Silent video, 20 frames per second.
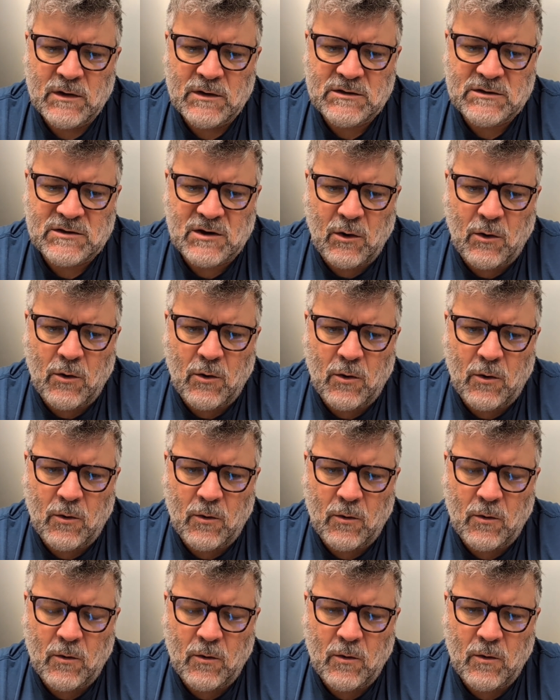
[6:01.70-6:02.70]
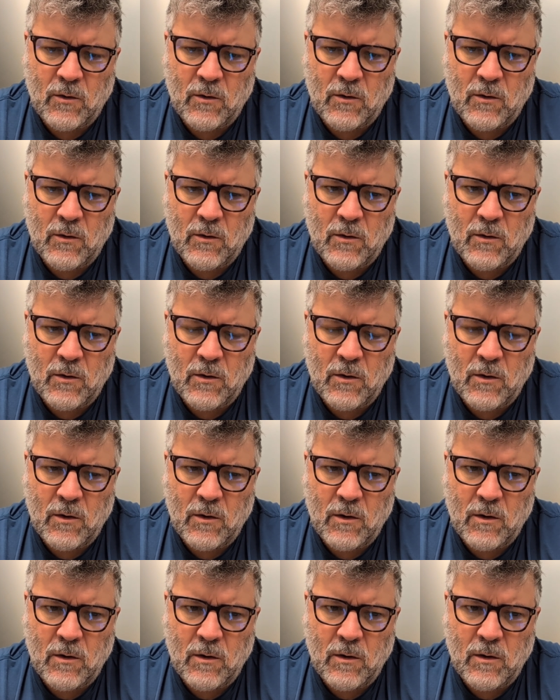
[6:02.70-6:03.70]
So
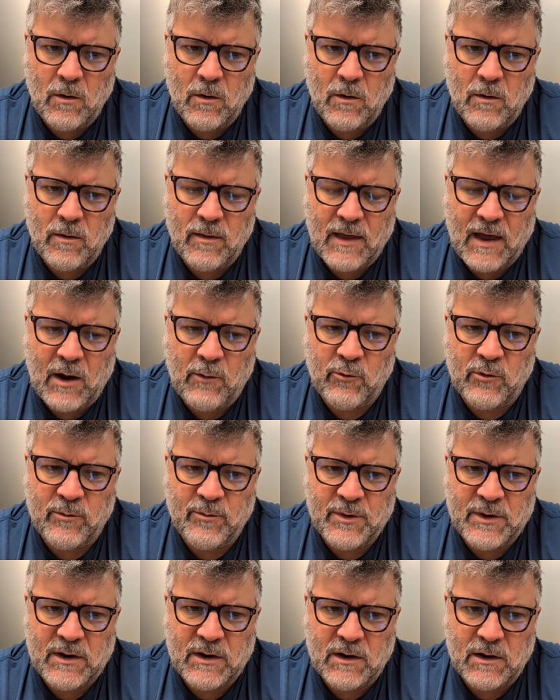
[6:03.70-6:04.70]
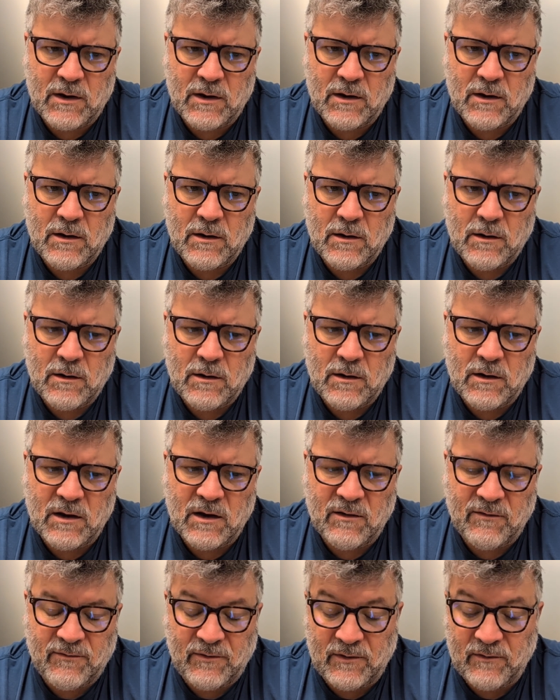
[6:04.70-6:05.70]
that would be
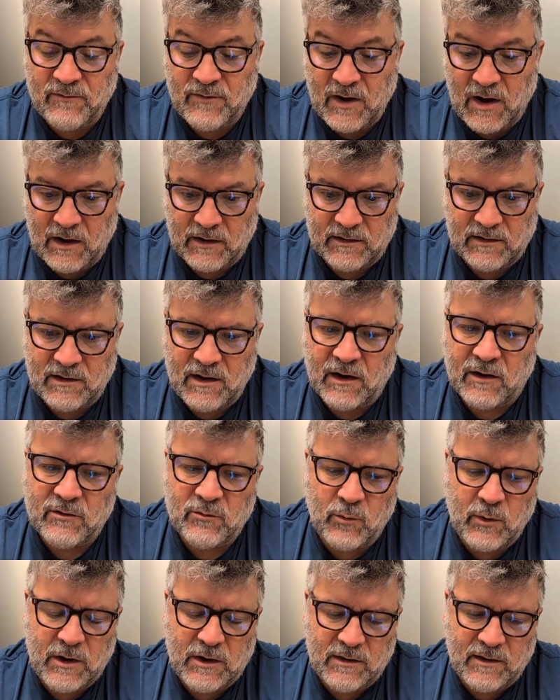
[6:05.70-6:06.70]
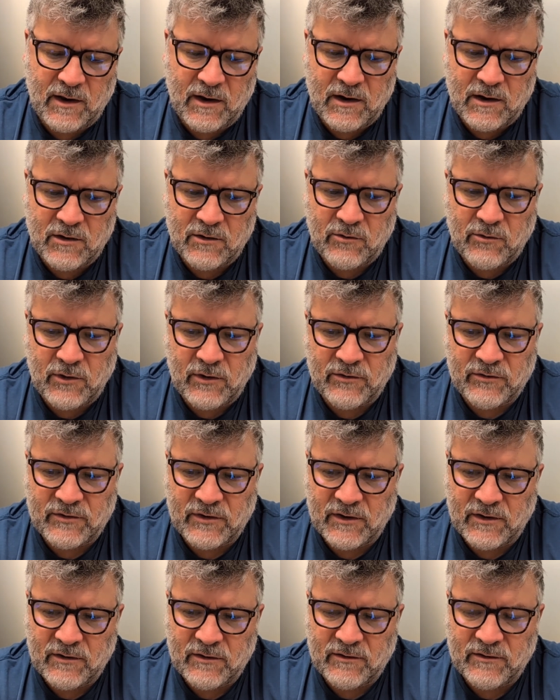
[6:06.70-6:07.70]
if, in fact, next week they increased
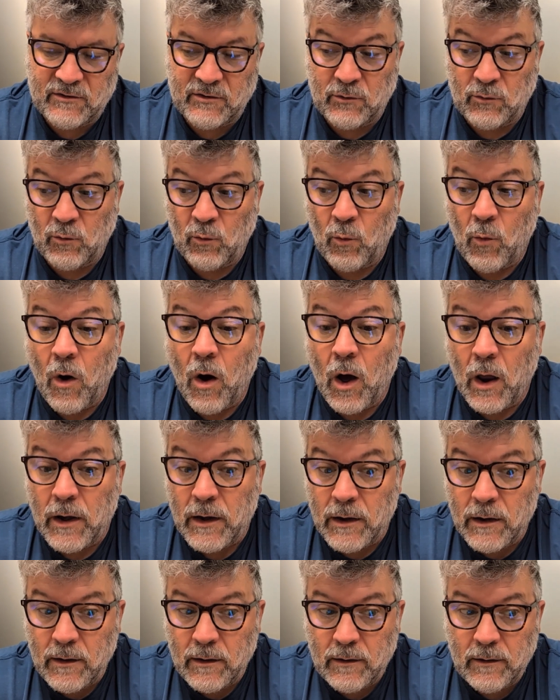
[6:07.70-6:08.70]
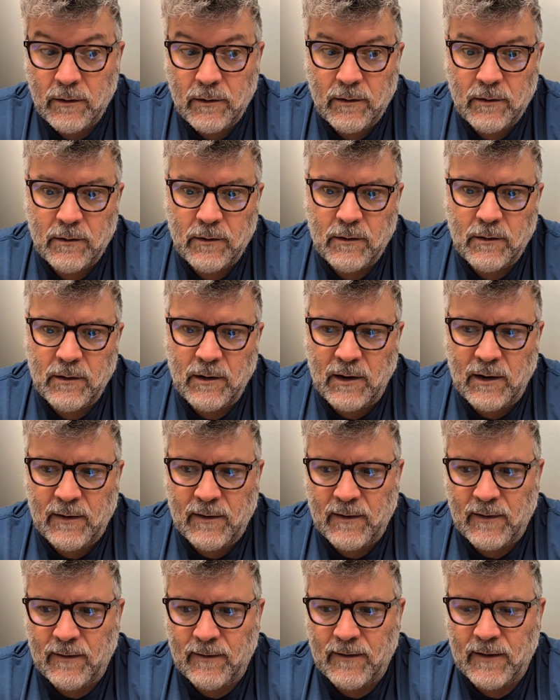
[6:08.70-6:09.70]
it to 1,
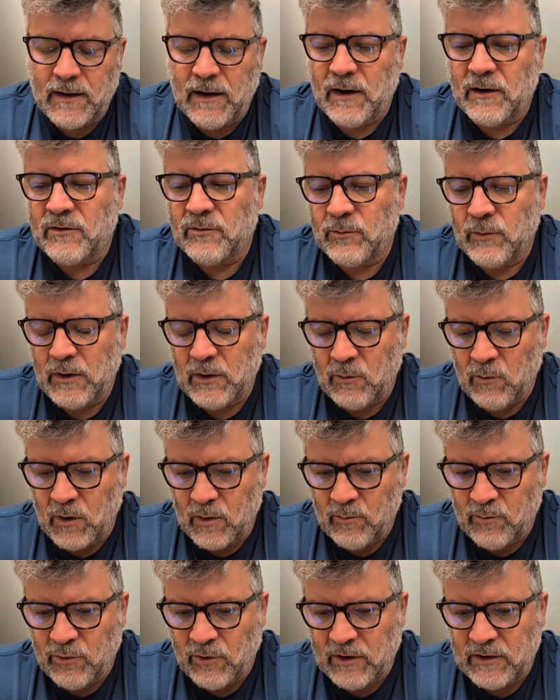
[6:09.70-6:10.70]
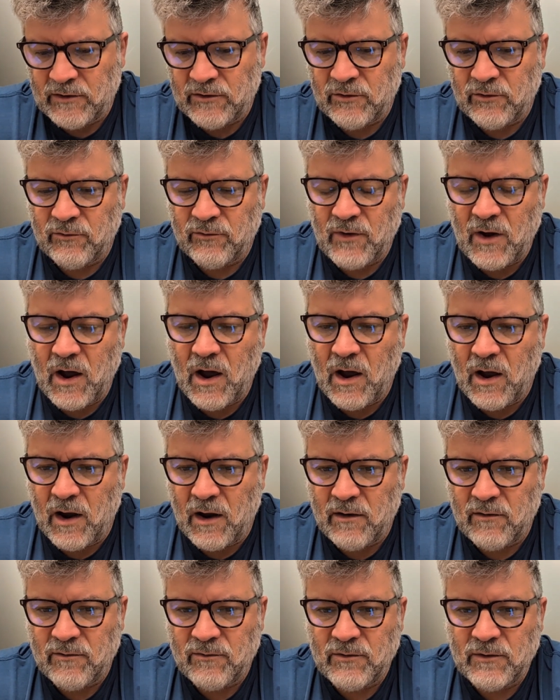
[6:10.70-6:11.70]
and then the next week
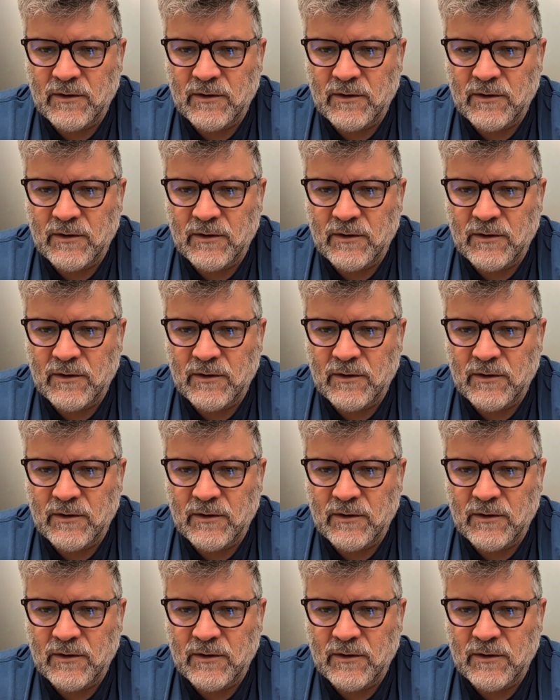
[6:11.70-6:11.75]
1.25,